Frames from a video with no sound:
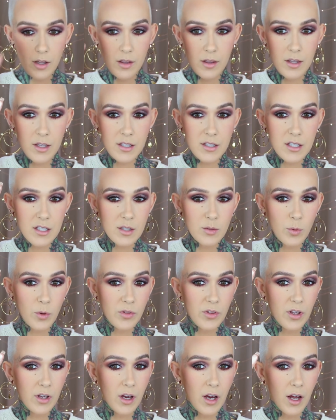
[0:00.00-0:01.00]
This is what
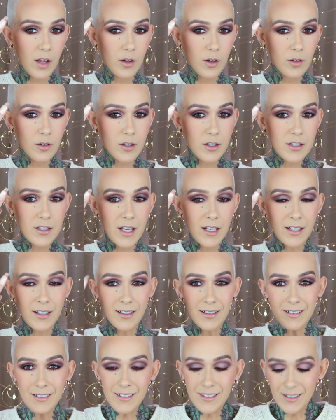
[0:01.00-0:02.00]
the color looks like.
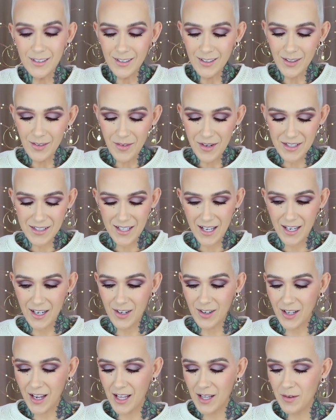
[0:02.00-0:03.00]
Oh, I'm excited.
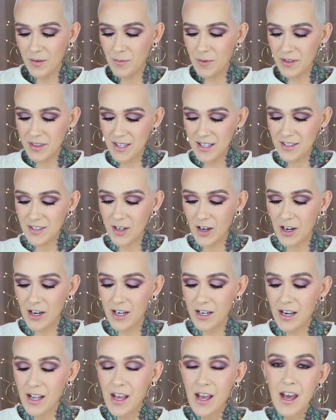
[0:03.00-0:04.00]
Okay, let me put this
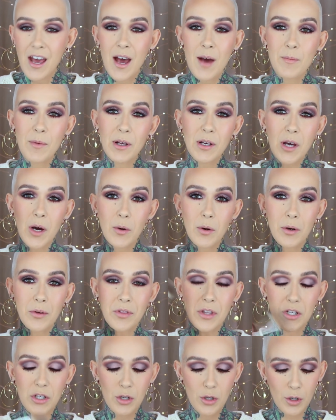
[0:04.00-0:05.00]
on. I'm going to go in with
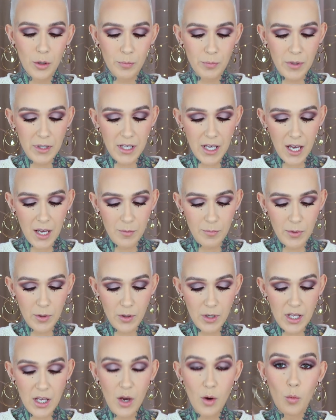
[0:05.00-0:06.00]
the new BK
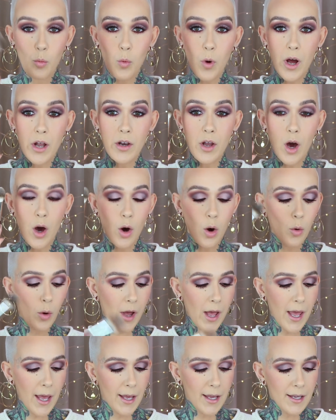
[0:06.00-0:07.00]
Beauty
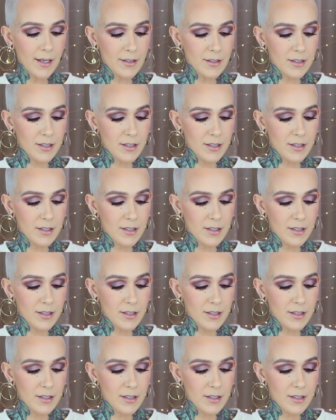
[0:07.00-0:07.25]
108.